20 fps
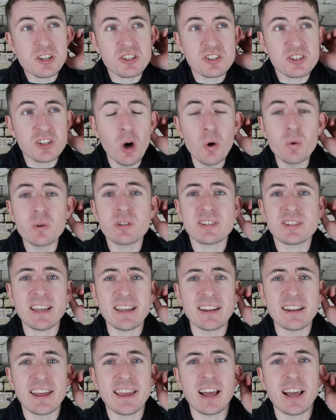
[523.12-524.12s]
is so
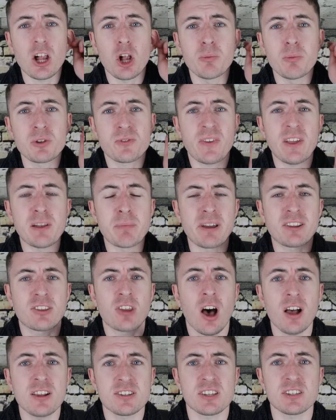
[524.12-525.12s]
sickening, I almost feel my
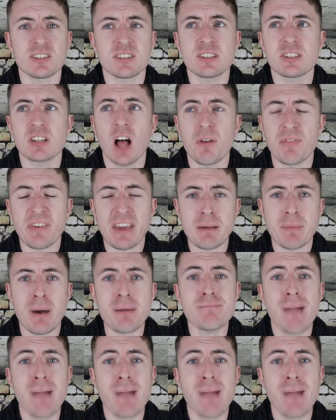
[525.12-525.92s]
tonsils dissolving in my